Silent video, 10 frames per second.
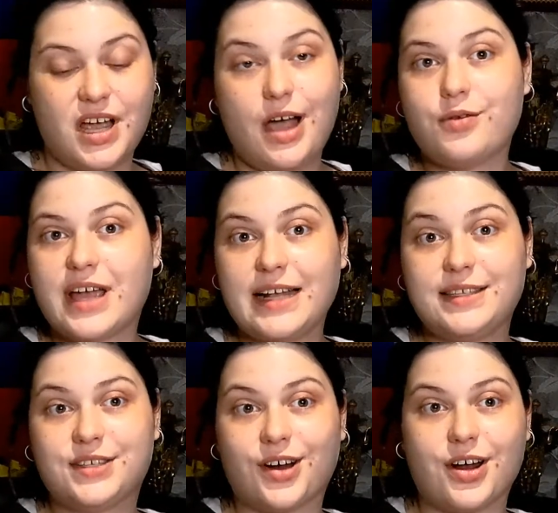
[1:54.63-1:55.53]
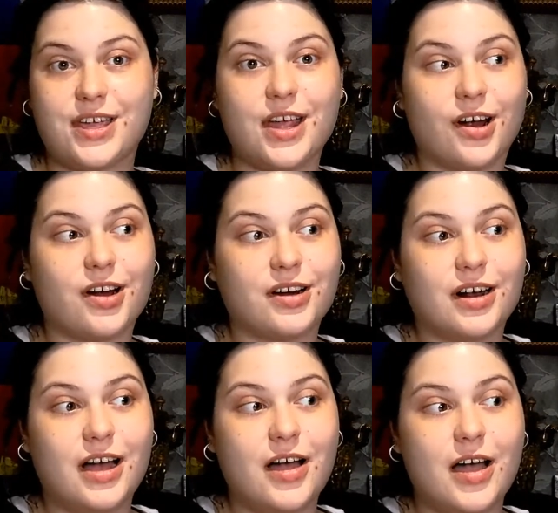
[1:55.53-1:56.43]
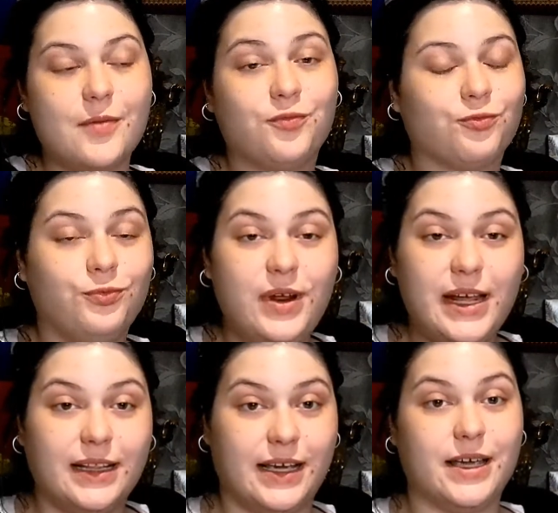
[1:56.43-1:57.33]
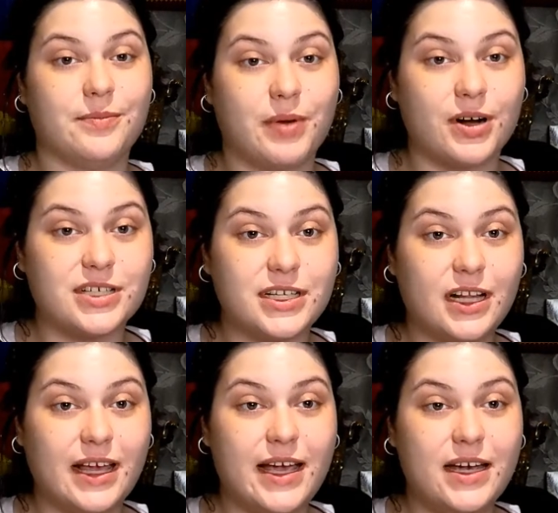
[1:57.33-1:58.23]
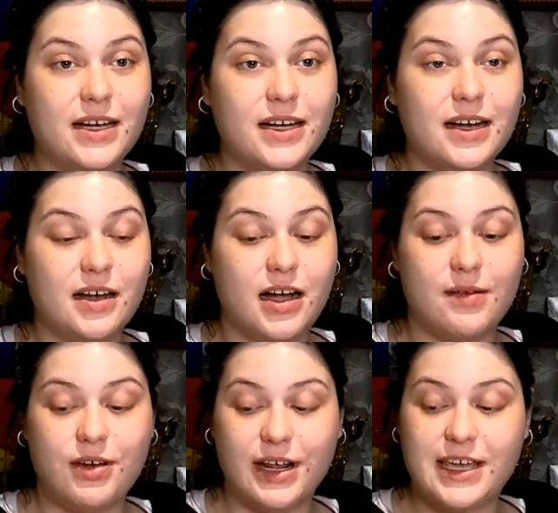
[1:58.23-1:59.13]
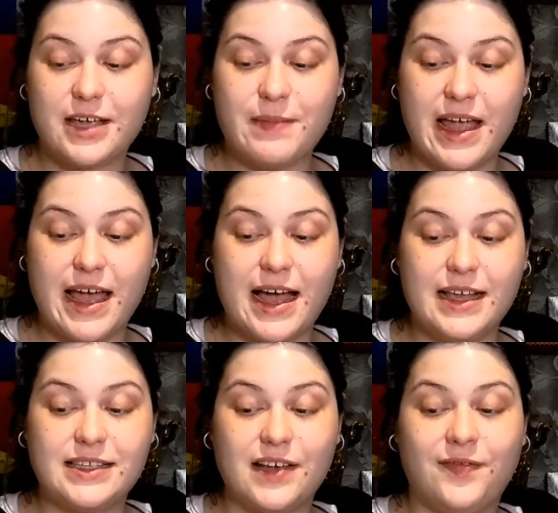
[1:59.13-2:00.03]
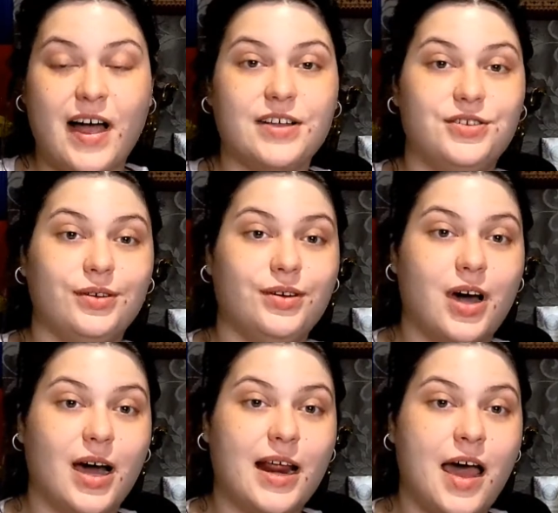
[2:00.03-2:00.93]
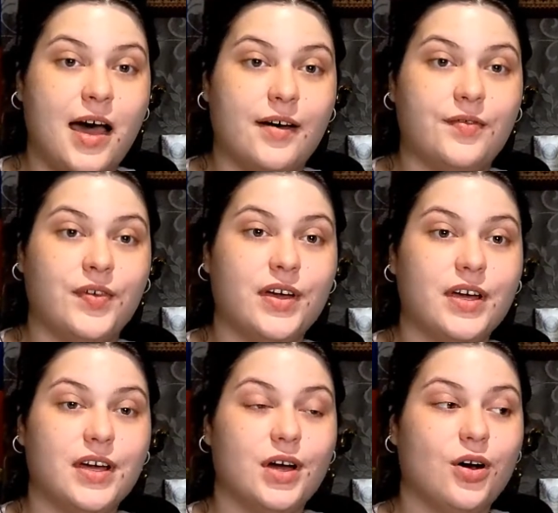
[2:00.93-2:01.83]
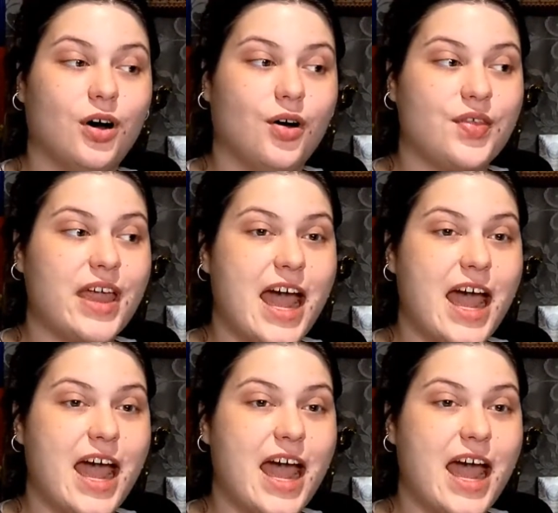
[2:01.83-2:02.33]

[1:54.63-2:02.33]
I'll get Serg here. I'm uh, really, personally, I'm going to kick my ass if I do not have all the